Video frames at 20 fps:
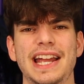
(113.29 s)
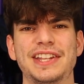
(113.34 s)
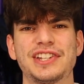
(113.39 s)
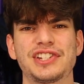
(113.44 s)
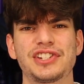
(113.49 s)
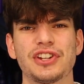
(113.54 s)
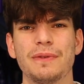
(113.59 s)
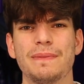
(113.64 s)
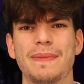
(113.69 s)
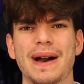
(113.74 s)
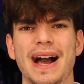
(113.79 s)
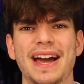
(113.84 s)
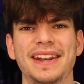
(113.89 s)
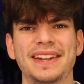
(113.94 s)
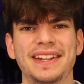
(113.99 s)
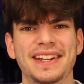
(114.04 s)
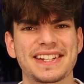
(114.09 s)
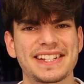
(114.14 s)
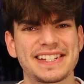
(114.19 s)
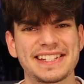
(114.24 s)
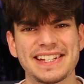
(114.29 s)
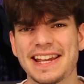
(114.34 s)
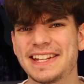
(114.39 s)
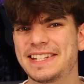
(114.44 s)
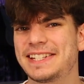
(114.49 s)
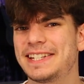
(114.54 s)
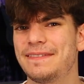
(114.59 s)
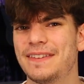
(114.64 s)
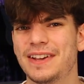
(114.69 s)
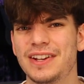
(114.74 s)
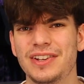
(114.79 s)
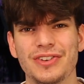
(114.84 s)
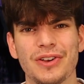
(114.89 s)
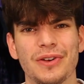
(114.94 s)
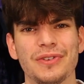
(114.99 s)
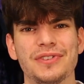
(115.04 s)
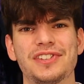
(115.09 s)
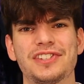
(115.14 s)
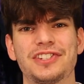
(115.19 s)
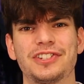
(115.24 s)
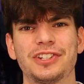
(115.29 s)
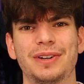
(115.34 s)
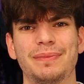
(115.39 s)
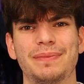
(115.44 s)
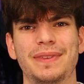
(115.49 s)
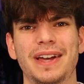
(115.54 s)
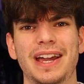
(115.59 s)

It's so bad and excessive and non-stop